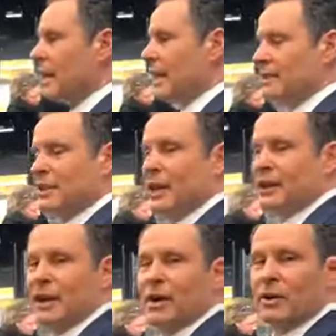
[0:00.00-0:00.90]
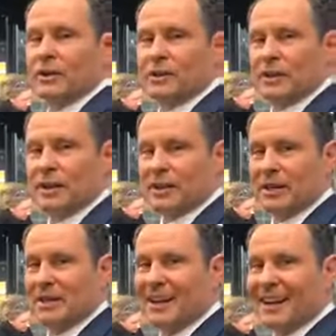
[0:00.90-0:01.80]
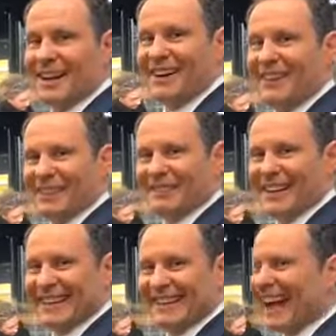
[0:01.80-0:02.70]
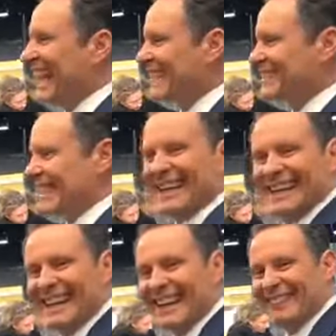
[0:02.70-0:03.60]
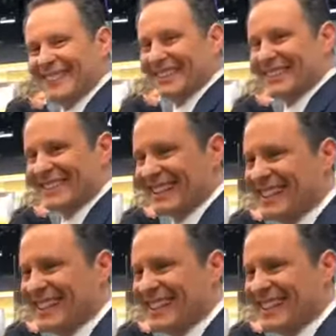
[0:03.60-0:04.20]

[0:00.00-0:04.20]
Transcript: It's the orange theory, only put into action. Yeah, absolutely.